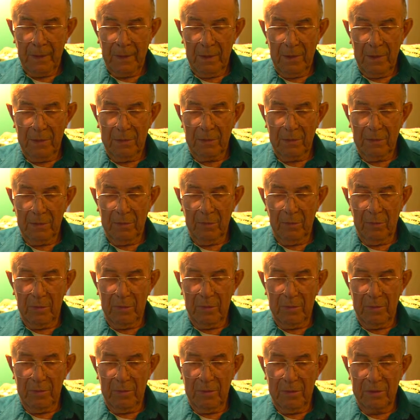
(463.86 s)
So
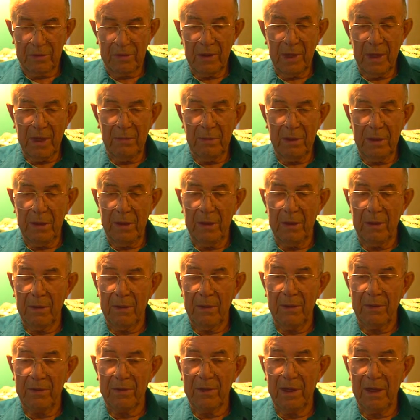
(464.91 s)
Sammy
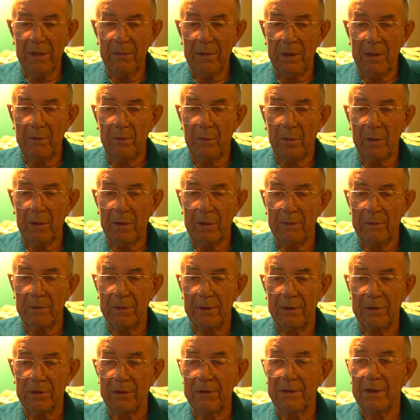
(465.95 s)

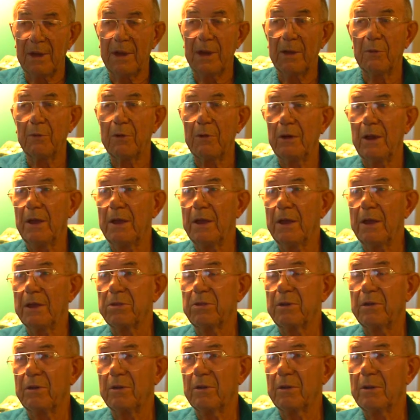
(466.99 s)
Boyvich and I were
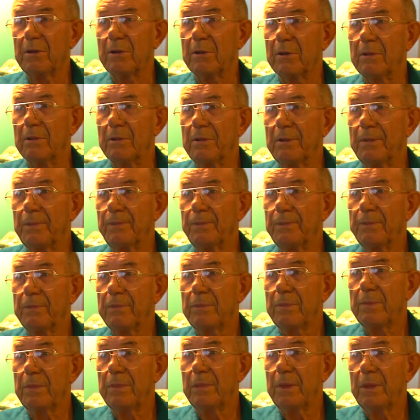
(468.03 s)
elected to go.
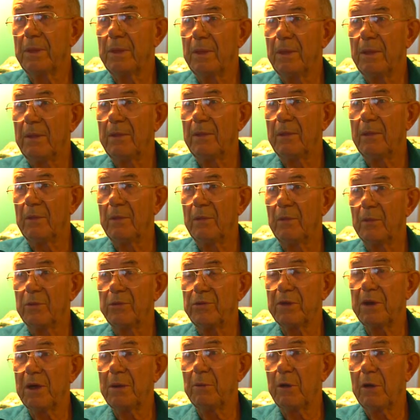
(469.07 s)
Well,
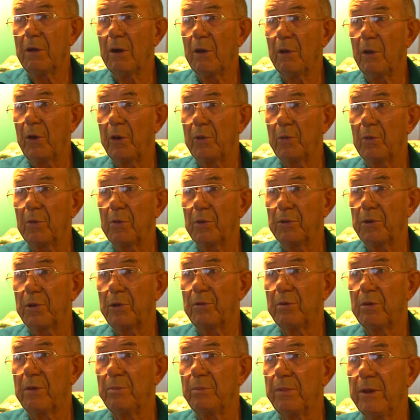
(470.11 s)
Sammy always rode the
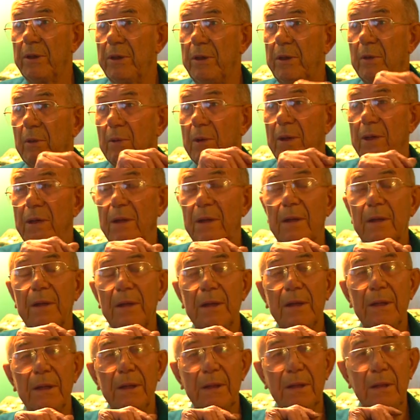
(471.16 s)
trip anyway,
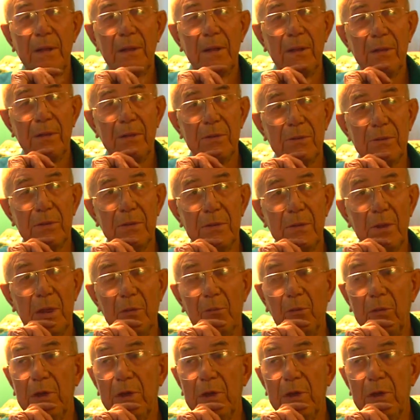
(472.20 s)
so, and we